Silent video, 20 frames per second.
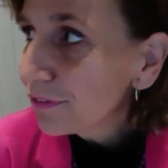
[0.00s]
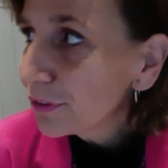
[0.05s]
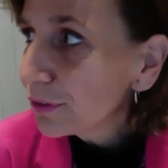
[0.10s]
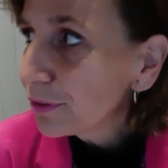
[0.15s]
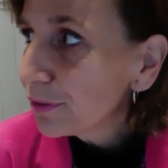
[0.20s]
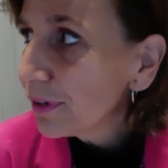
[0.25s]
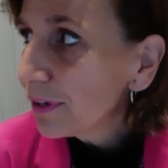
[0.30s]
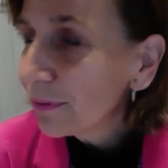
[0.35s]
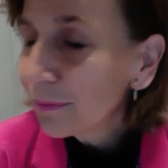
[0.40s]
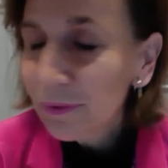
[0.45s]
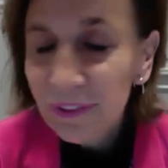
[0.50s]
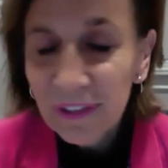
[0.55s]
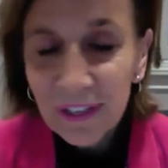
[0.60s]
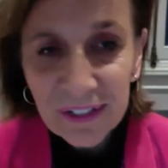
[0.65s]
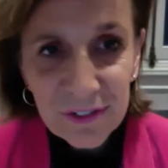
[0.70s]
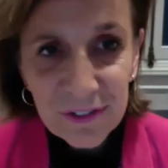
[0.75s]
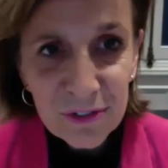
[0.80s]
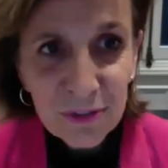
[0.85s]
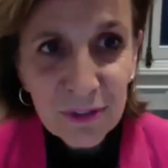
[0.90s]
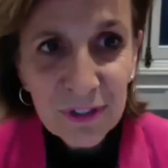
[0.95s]
you with
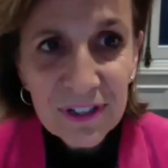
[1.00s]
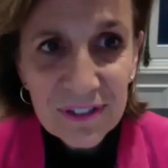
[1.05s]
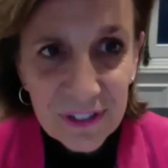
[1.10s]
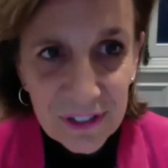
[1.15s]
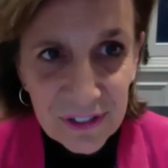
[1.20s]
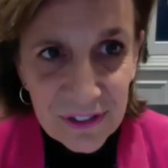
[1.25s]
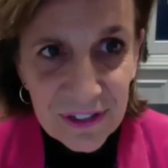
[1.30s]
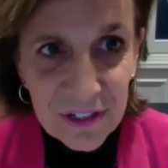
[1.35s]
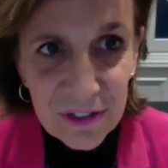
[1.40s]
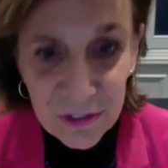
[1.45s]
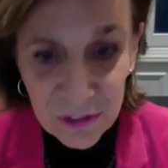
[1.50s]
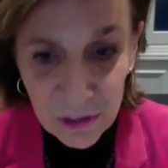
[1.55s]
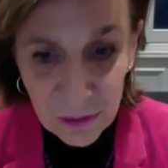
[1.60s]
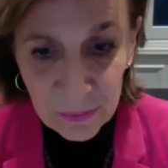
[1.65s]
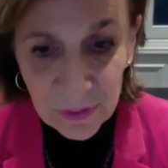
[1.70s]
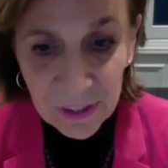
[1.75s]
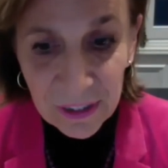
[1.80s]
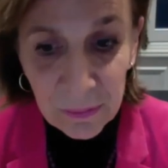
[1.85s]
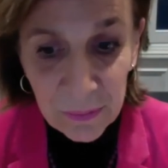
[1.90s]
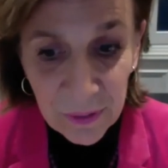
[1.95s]
us to discuss this
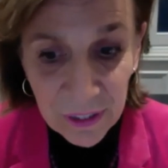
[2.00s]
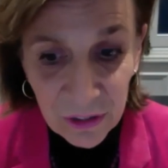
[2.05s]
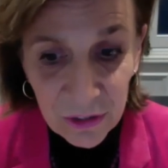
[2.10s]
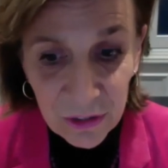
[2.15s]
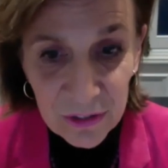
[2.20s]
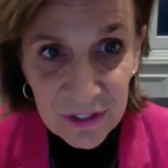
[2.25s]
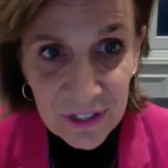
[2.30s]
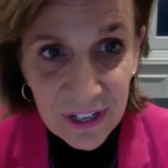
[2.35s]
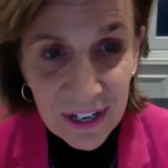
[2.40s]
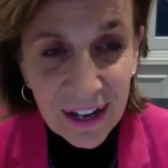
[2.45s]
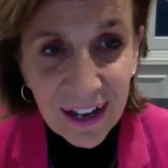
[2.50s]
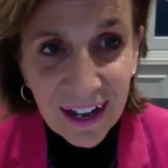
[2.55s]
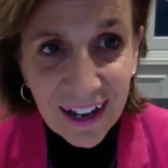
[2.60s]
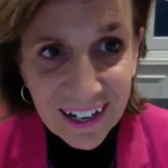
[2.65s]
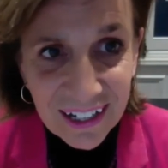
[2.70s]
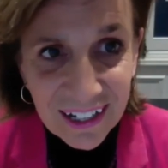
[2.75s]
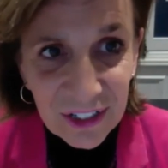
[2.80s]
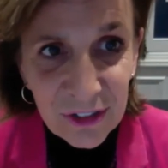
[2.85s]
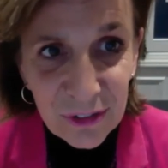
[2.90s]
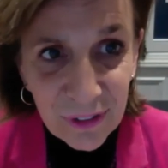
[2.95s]
topic, because
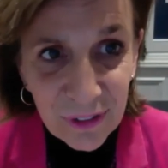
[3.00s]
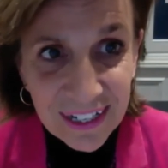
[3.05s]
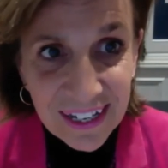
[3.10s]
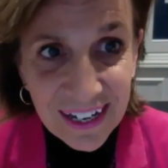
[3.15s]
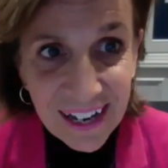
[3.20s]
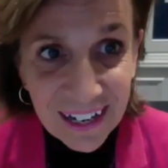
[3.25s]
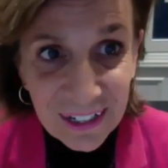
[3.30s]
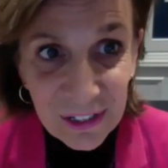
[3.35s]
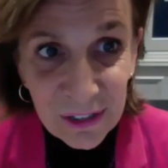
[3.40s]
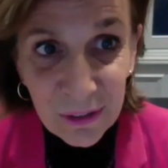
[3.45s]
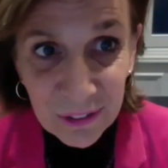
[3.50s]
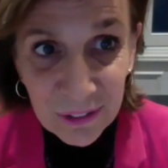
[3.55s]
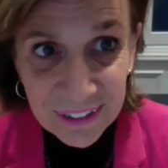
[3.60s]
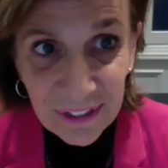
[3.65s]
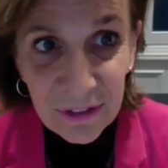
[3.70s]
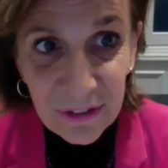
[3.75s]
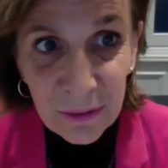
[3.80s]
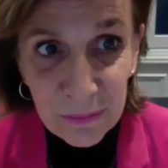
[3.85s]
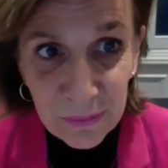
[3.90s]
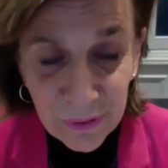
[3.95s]
actually I looked
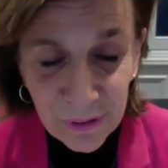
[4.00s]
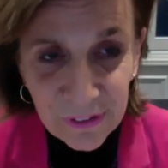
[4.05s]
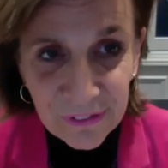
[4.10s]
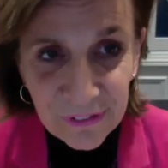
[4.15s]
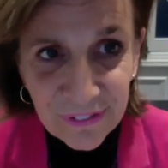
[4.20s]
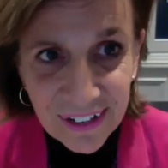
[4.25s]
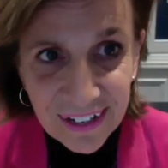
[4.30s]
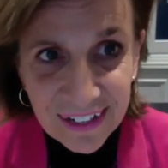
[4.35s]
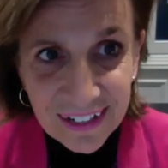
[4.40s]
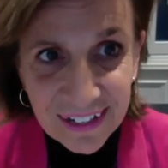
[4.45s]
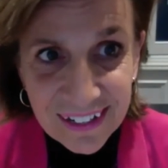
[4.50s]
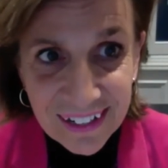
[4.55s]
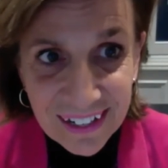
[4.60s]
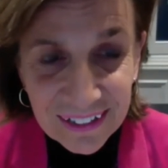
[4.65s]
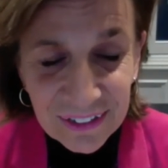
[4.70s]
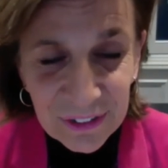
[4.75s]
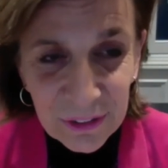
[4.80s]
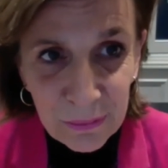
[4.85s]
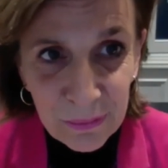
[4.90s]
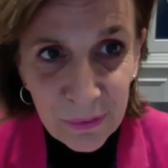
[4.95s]
at your profile,
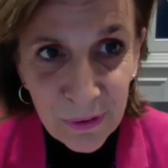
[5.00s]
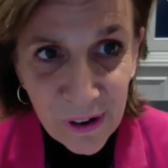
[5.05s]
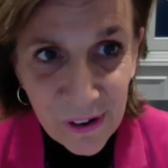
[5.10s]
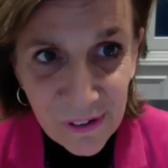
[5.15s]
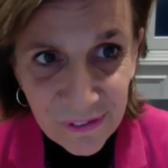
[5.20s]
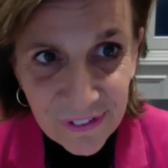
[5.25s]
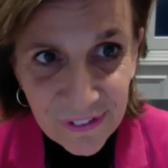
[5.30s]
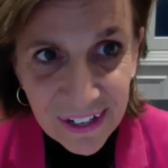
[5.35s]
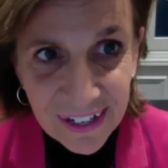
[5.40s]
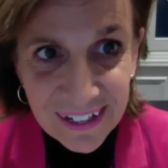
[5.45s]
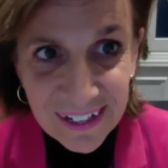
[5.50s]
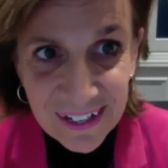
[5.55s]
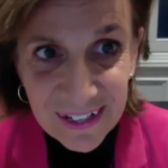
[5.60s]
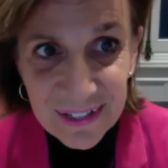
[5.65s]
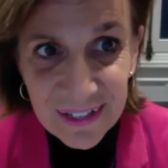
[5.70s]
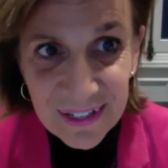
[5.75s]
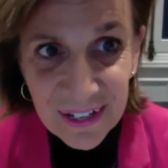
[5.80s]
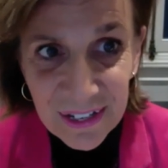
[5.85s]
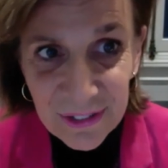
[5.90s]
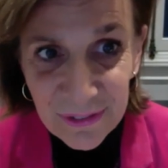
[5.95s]
and your profile
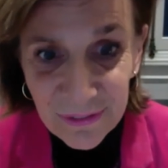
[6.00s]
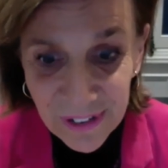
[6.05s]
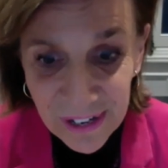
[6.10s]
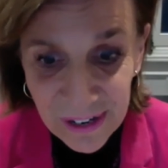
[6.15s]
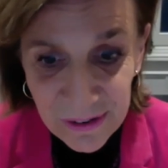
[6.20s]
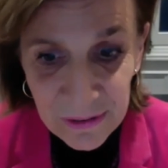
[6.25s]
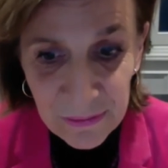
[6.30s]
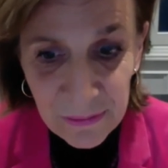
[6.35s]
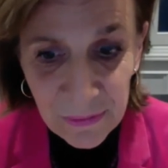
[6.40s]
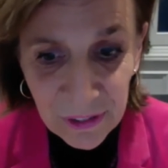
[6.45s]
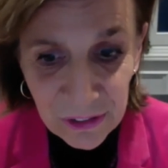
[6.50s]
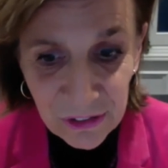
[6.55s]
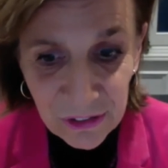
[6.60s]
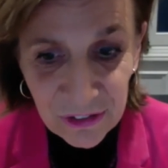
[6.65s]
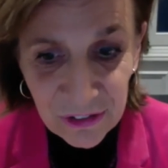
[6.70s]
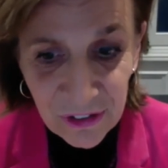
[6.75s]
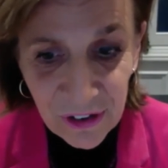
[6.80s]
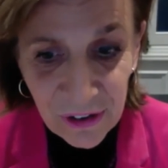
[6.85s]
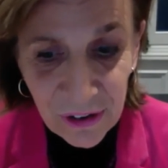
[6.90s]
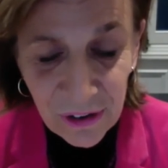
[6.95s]
is very
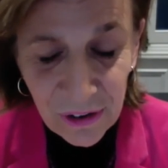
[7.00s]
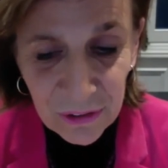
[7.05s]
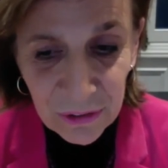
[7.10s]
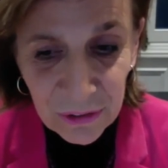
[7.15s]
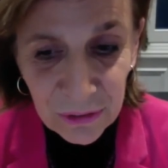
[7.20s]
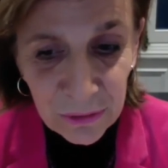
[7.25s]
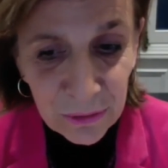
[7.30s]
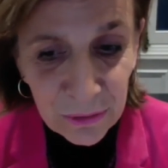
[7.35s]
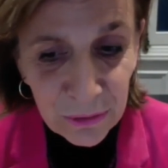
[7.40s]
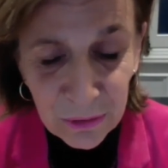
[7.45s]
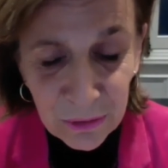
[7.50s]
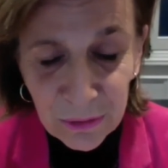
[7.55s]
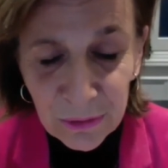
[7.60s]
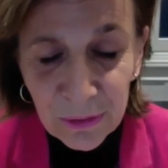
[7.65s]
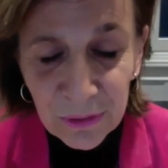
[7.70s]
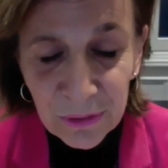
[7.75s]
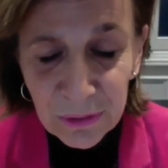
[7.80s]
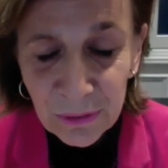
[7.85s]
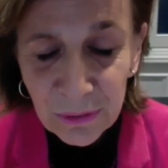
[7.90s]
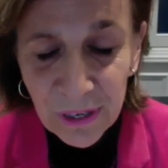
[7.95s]
much,
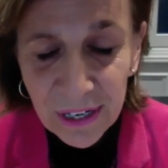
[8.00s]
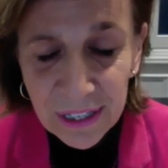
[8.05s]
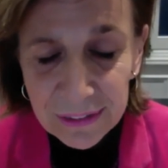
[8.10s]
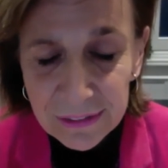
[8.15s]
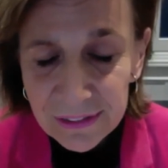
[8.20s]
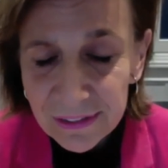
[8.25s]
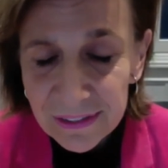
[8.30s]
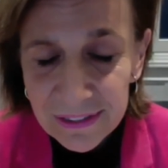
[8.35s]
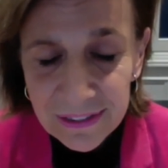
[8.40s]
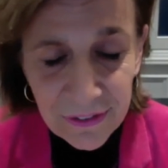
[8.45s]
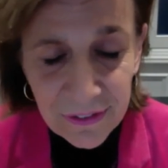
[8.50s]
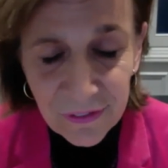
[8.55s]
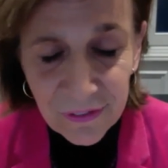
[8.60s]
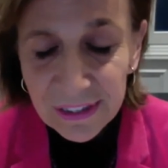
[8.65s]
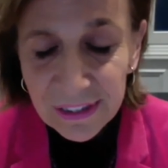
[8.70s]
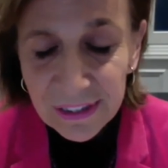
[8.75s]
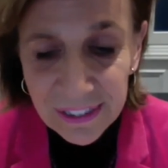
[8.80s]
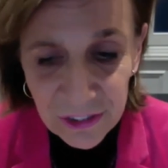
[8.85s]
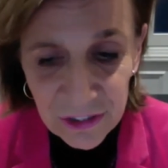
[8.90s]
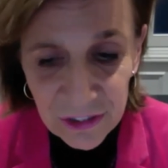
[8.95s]
you had several
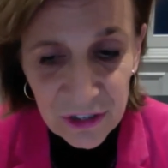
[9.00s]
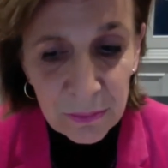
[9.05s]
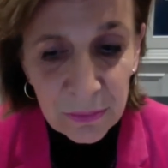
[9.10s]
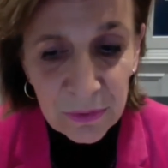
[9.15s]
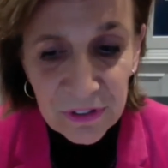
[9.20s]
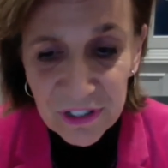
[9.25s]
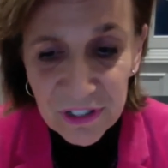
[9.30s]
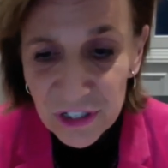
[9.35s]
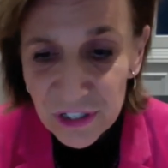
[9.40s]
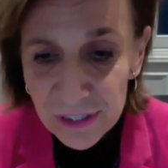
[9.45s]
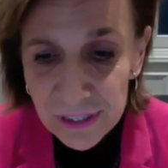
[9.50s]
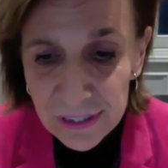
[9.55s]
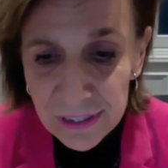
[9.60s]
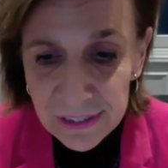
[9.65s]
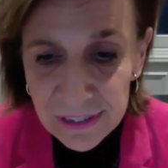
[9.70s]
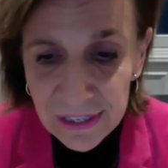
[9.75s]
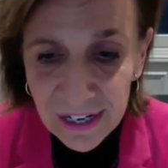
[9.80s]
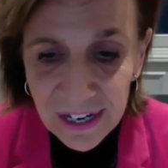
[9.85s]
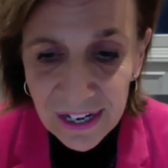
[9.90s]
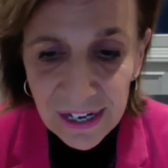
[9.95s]
leadership
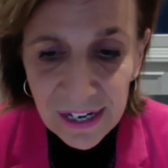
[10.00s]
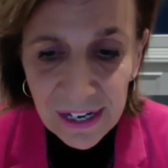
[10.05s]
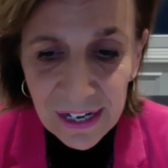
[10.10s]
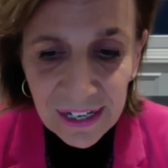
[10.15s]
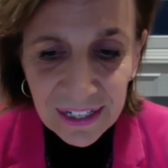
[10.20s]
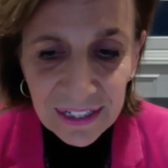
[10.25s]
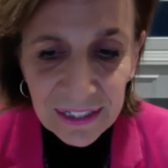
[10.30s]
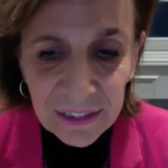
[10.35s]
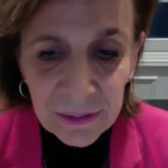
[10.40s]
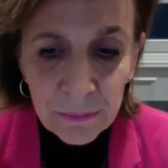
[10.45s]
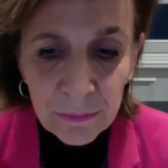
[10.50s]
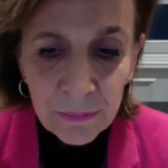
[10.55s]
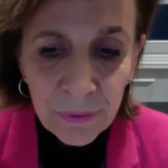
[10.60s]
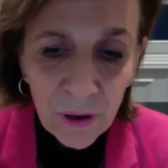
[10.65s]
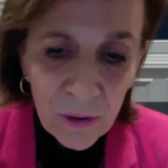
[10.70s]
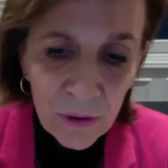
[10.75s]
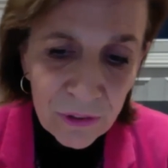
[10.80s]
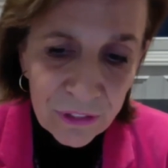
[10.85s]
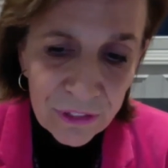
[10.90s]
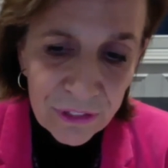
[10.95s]
positions in
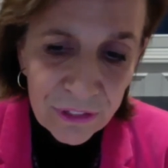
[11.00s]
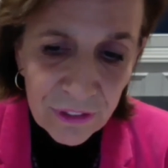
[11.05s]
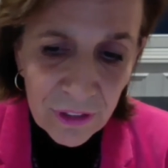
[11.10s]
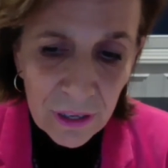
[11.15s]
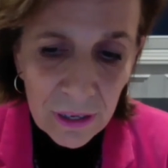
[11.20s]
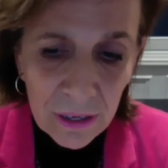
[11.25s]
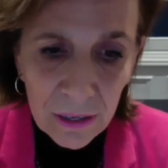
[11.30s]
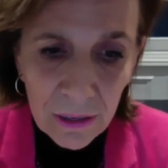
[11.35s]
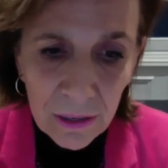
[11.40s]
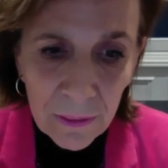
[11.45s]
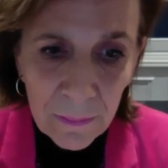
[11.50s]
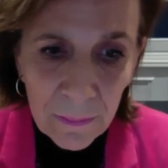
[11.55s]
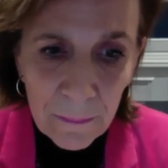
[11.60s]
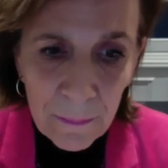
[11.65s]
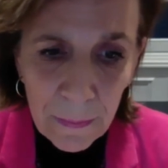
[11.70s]
both a